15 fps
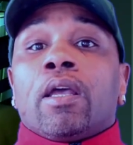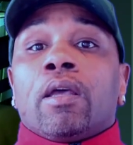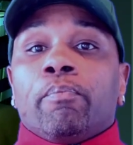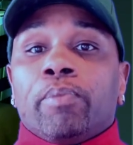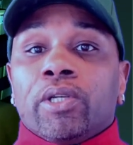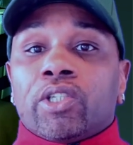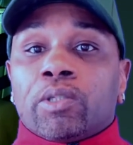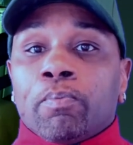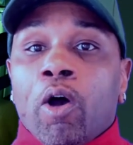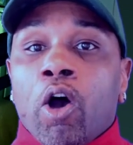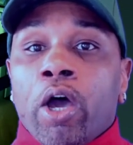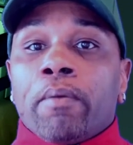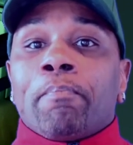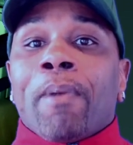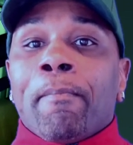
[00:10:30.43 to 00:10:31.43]
Be
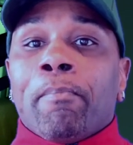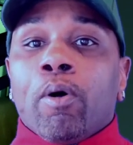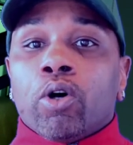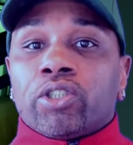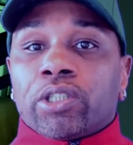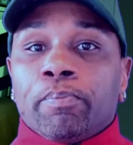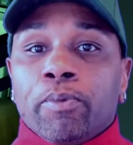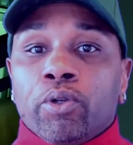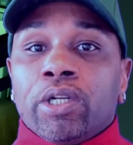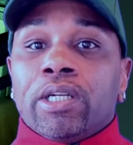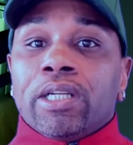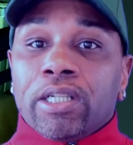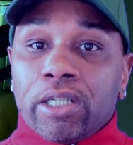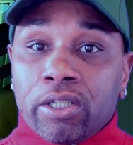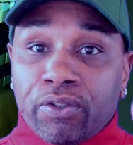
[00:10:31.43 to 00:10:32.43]
smart. My boss
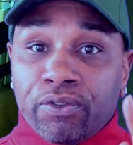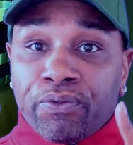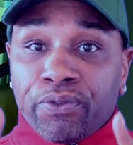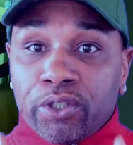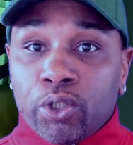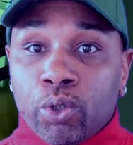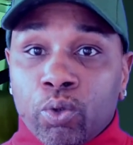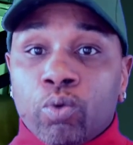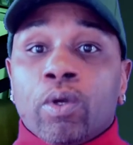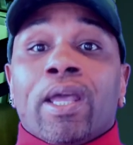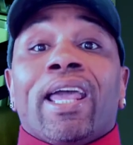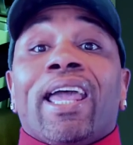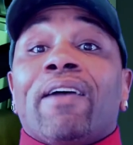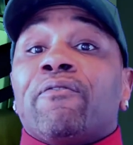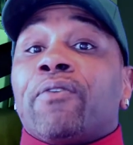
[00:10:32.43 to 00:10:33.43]
community, this is for you.
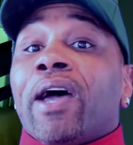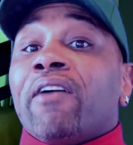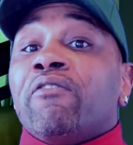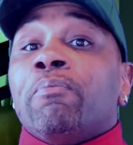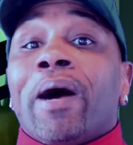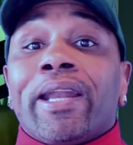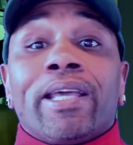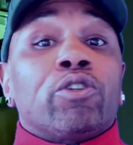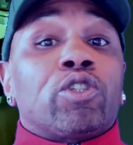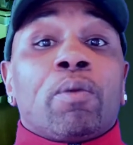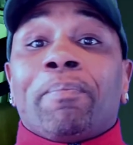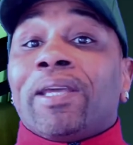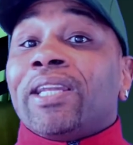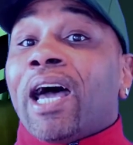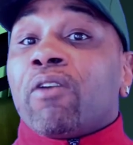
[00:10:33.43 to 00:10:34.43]
For everybody else, it
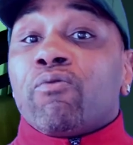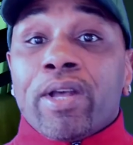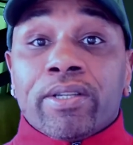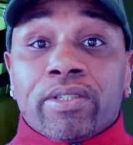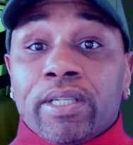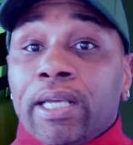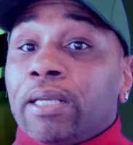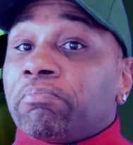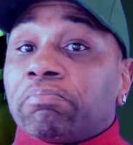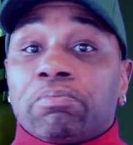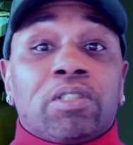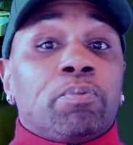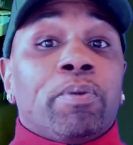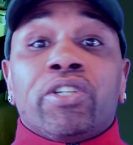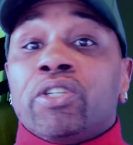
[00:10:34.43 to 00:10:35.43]
may not resonate.
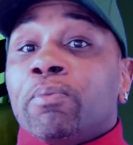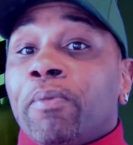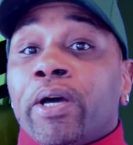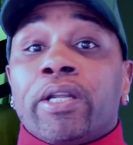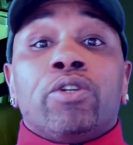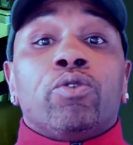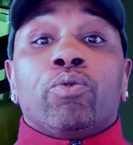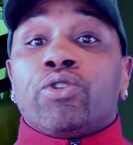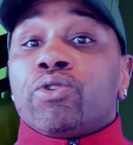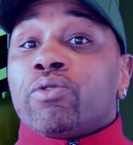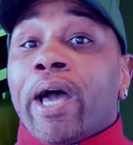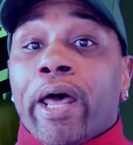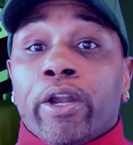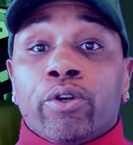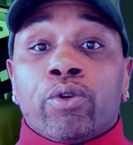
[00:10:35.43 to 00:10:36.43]
Spend your money, do what you
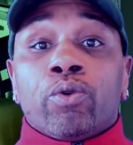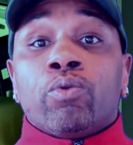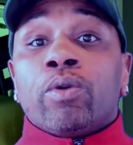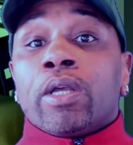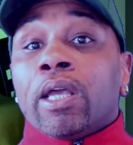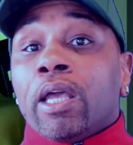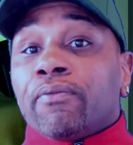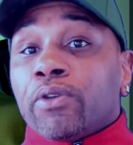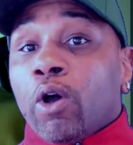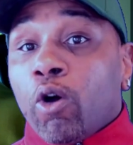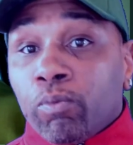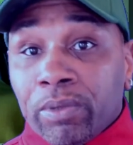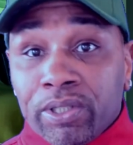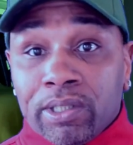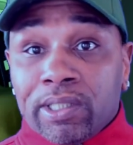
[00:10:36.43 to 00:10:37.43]
gotta do. If you're
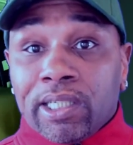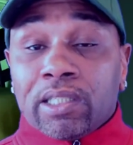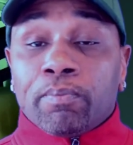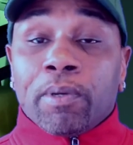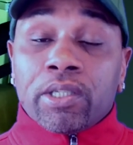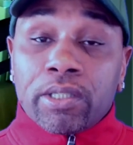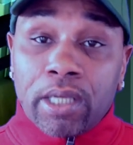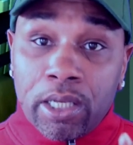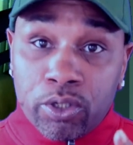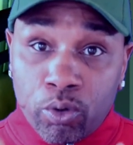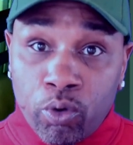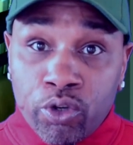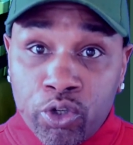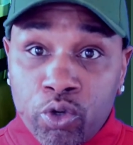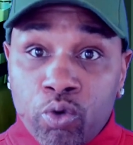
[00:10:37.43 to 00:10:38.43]
homeless in 6 months, it's
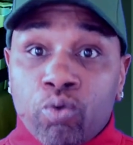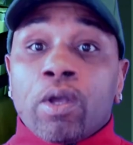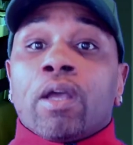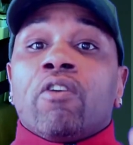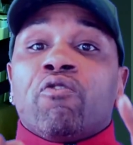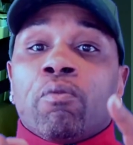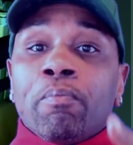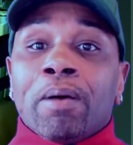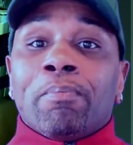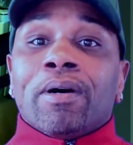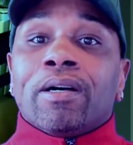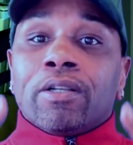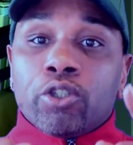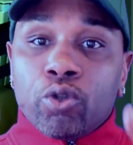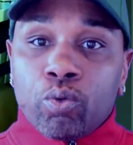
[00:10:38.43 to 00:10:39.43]
on you.
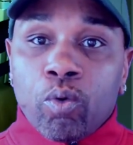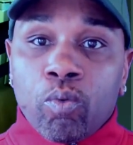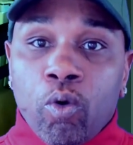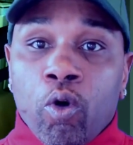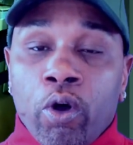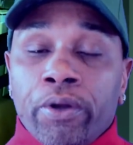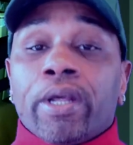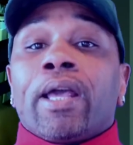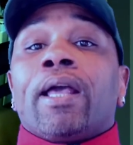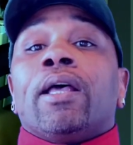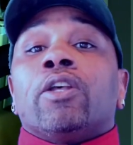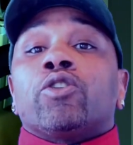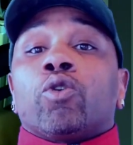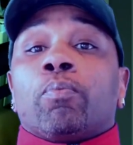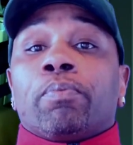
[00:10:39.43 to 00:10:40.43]
Remember, you were warned.
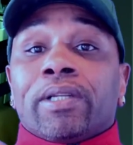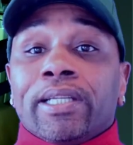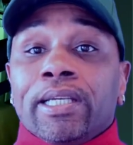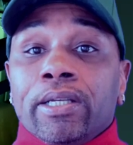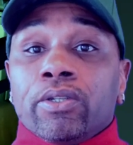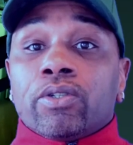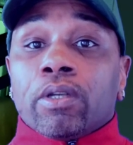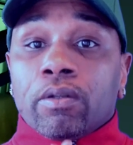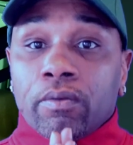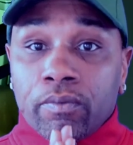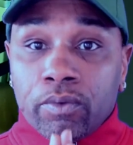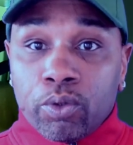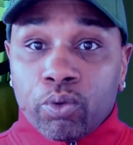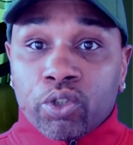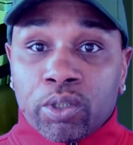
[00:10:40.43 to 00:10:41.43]
So please,
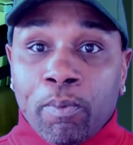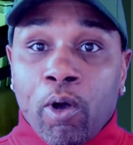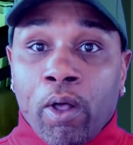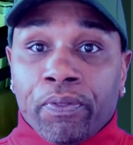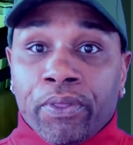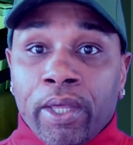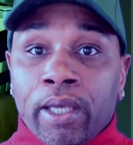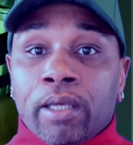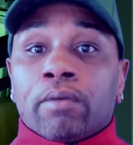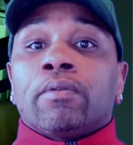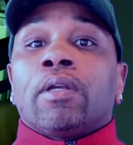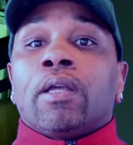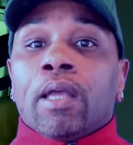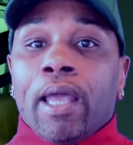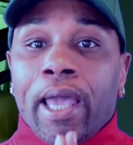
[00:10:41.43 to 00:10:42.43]
do the smart thing,
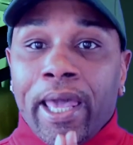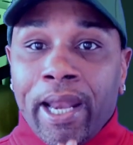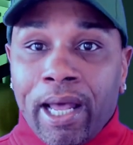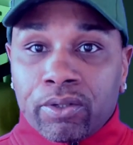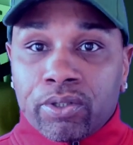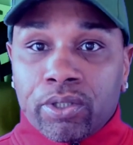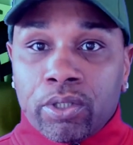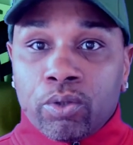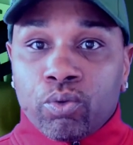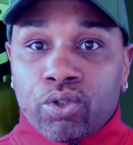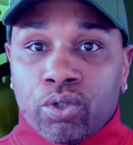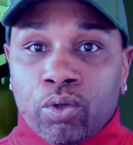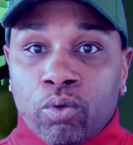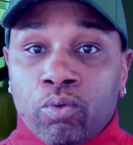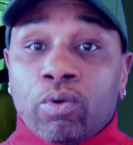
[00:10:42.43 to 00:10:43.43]
and I'll see you
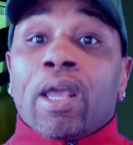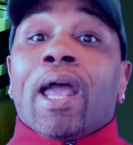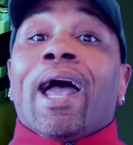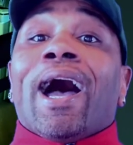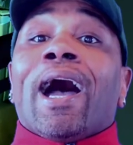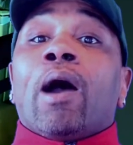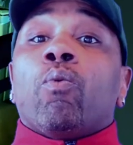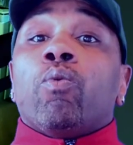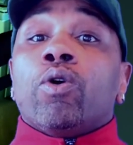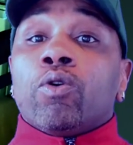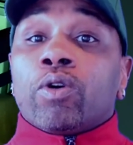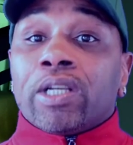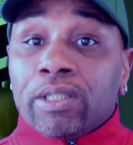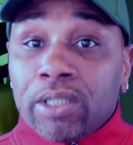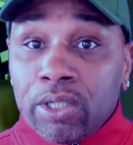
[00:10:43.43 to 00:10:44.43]
soon. I will
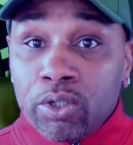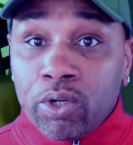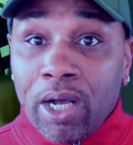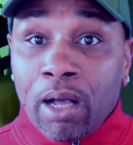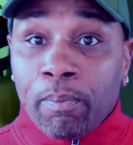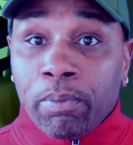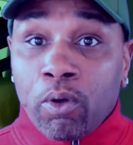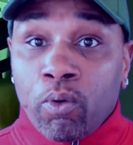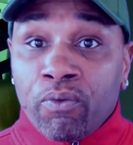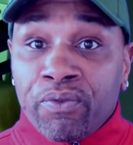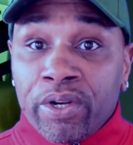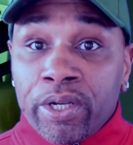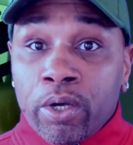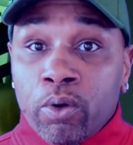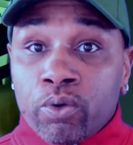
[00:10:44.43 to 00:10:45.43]
continue to upload
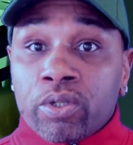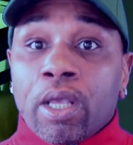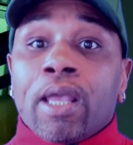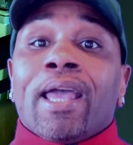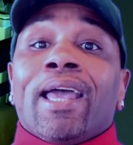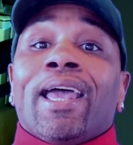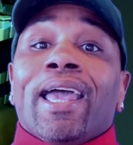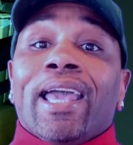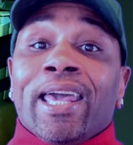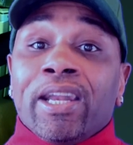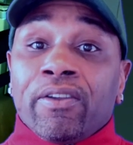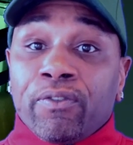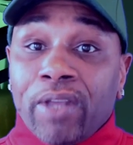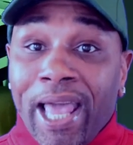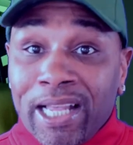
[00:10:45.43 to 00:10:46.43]
videos, and
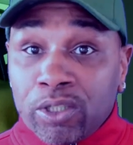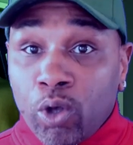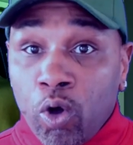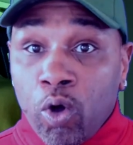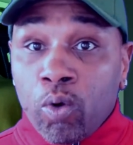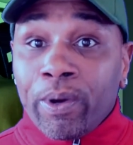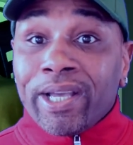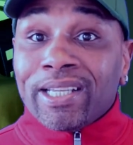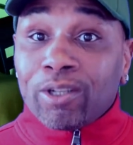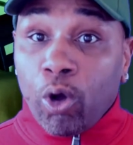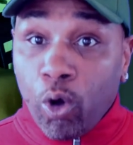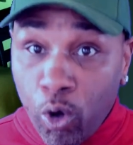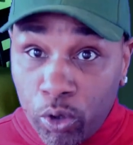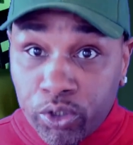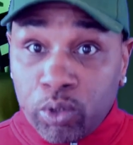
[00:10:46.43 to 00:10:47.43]
if, as always,
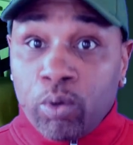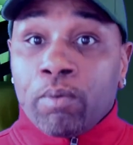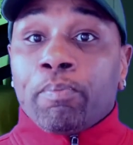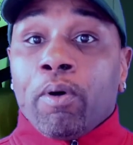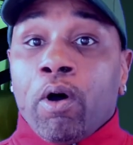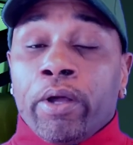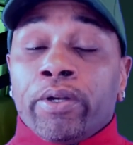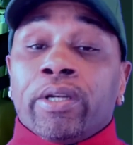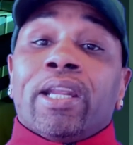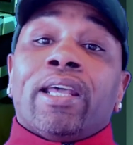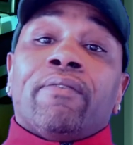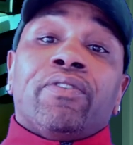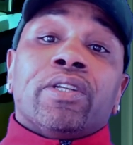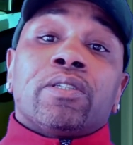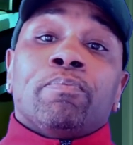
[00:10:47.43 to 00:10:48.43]
also important,
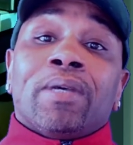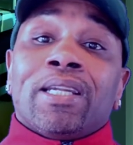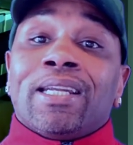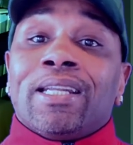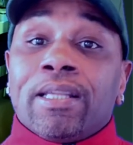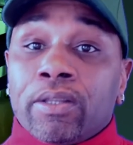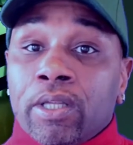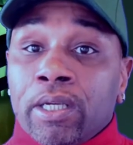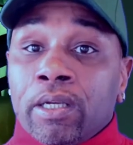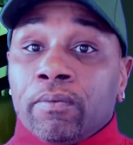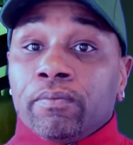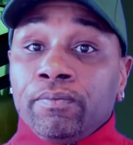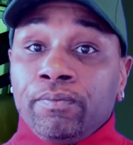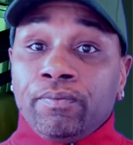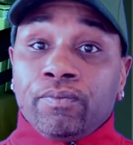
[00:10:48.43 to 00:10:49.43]
if this meant
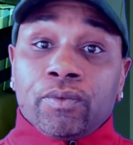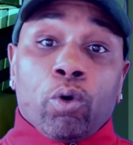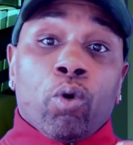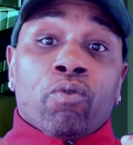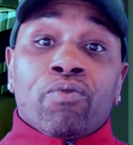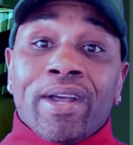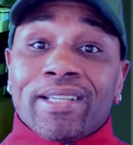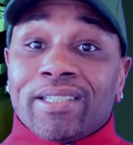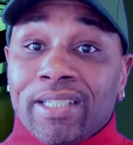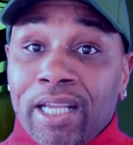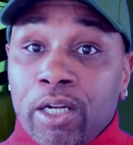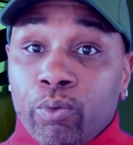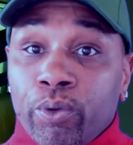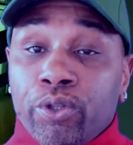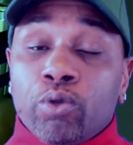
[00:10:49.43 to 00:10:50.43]
anything or
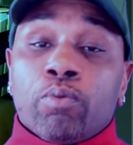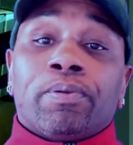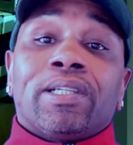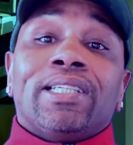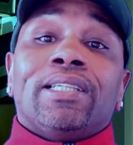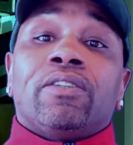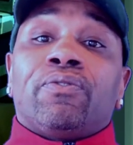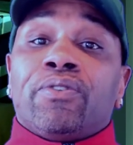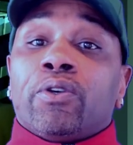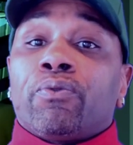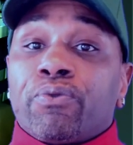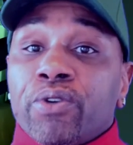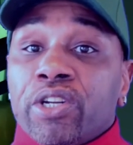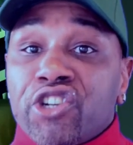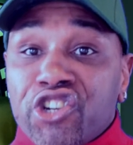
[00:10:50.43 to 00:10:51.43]
resonated with you, please feel
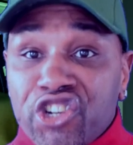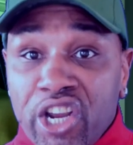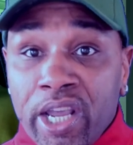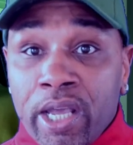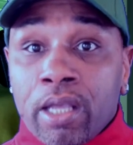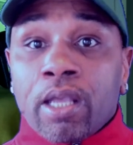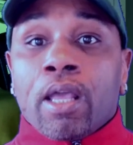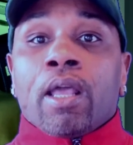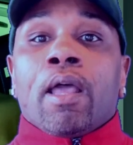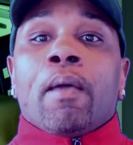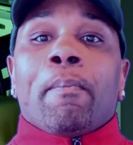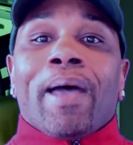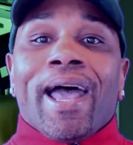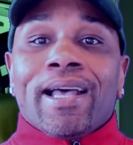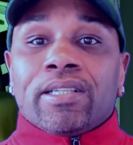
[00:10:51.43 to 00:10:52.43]
free to share,
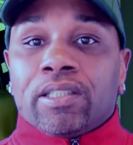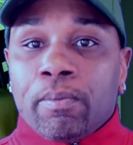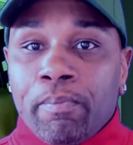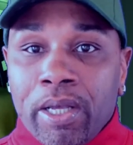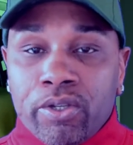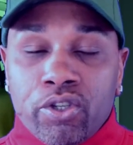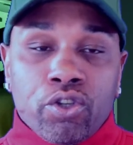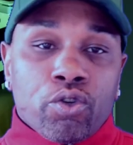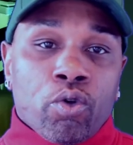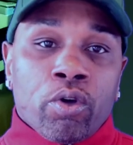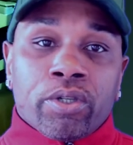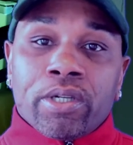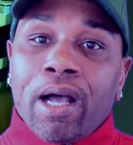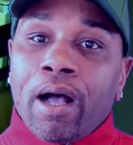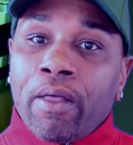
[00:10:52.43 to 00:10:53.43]
pass the message on
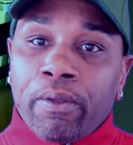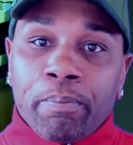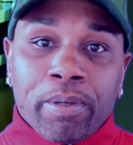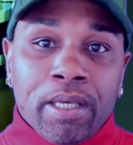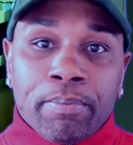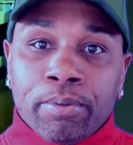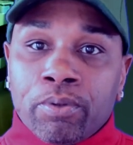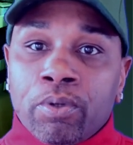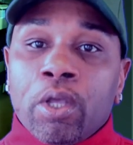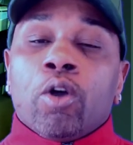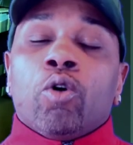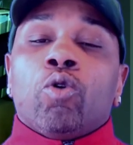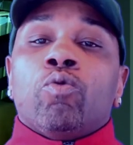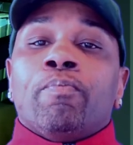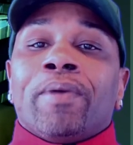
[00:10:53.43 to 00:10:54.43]
to other people
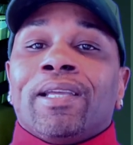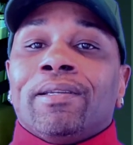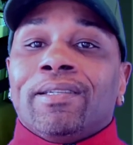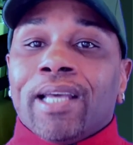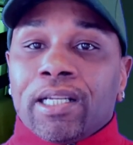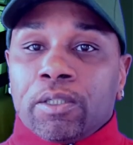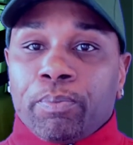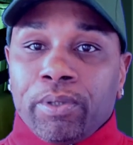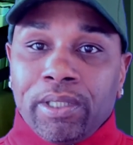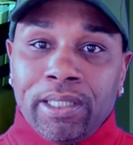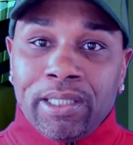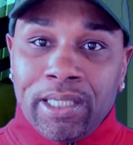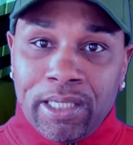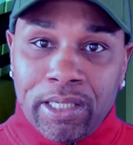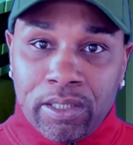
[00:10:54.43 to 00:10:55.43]
who may desperately
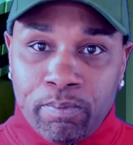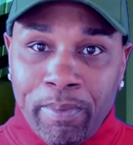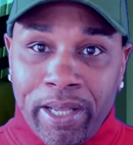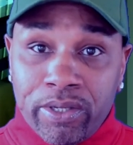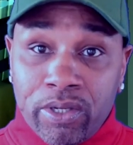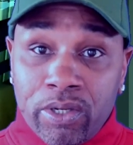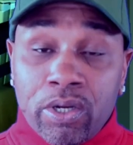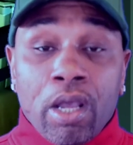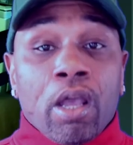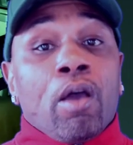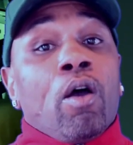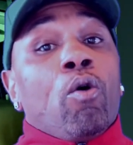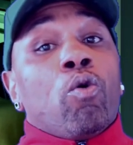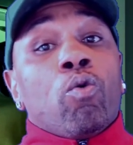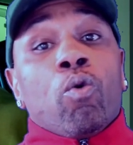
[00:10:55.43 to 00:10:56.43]
need this message,
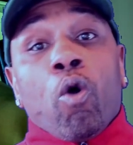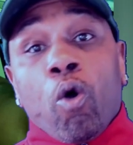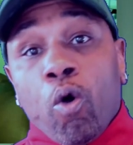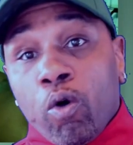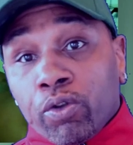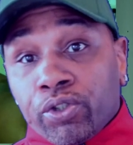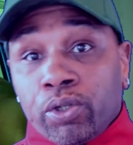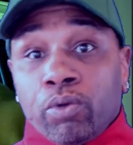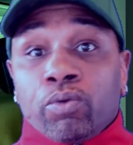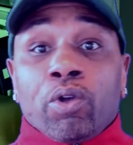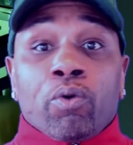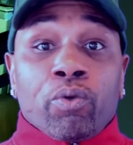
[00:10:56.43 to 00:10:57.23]
who also